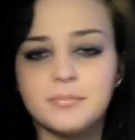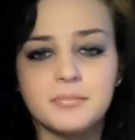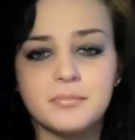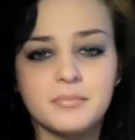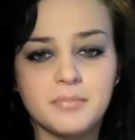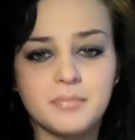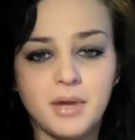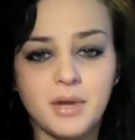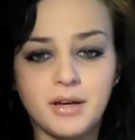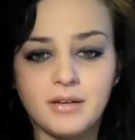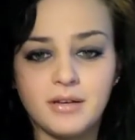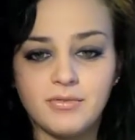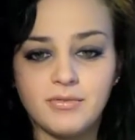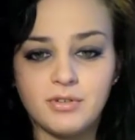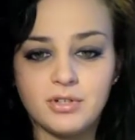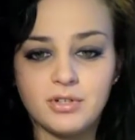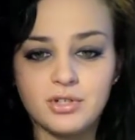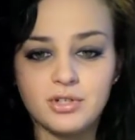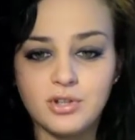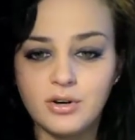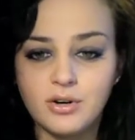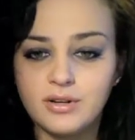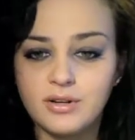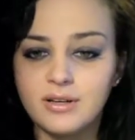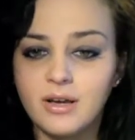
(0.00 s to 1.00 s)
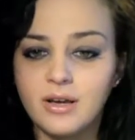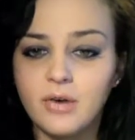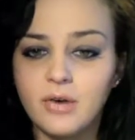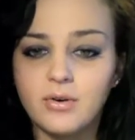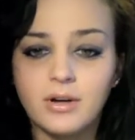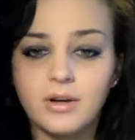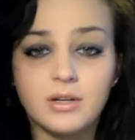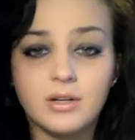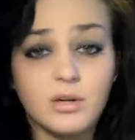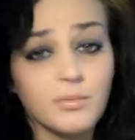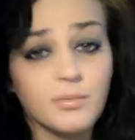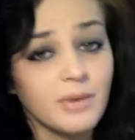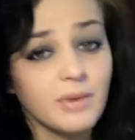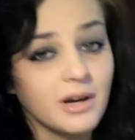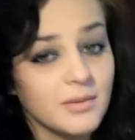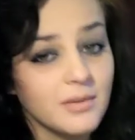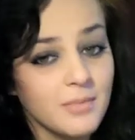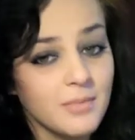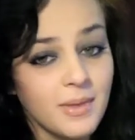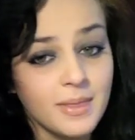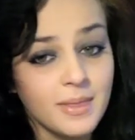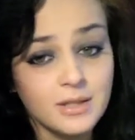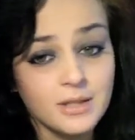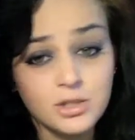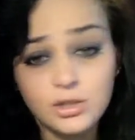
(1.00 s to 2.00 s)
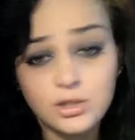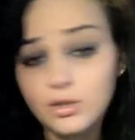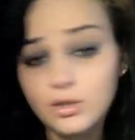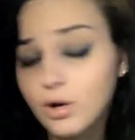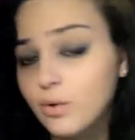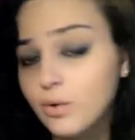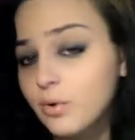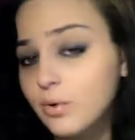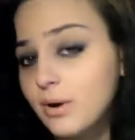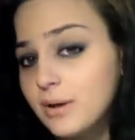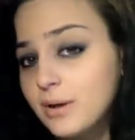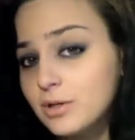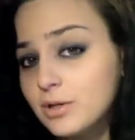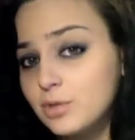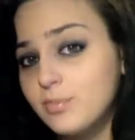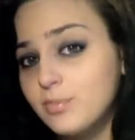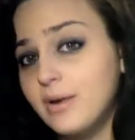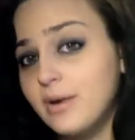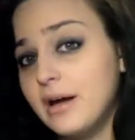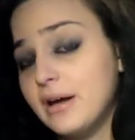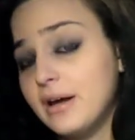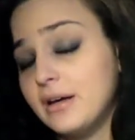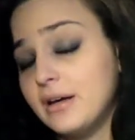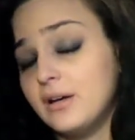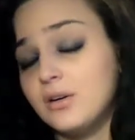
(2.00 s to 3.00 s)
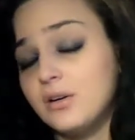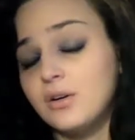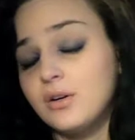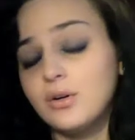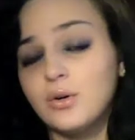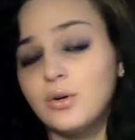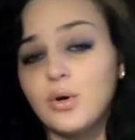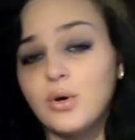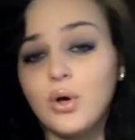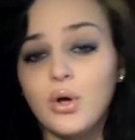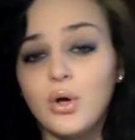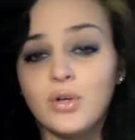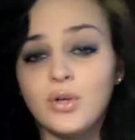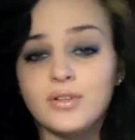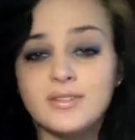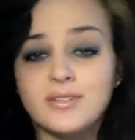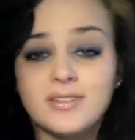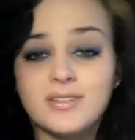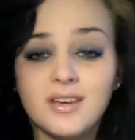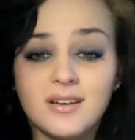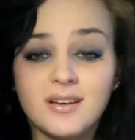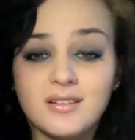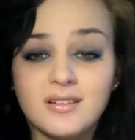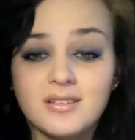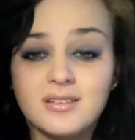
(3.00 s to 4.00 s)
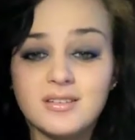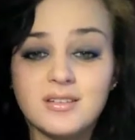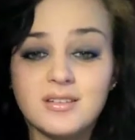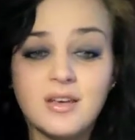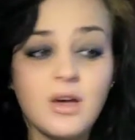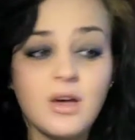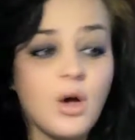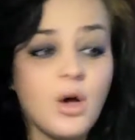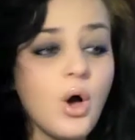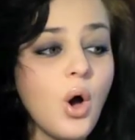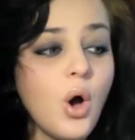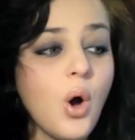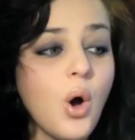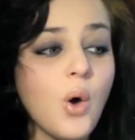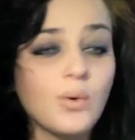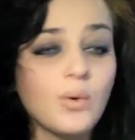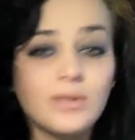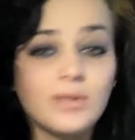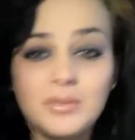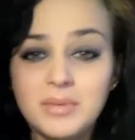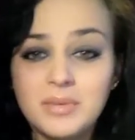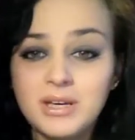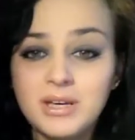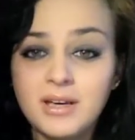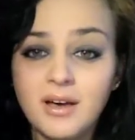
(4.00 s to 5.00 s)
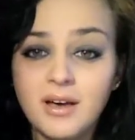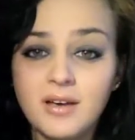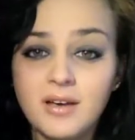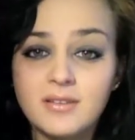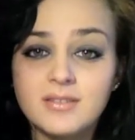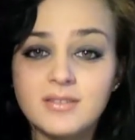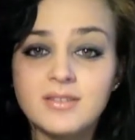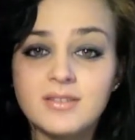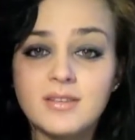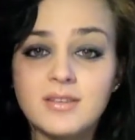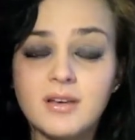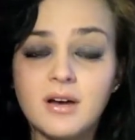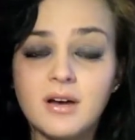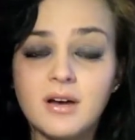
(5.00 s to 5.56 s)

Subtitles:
But if you're starting out, I don't recommend that you go and you buy all 6, only because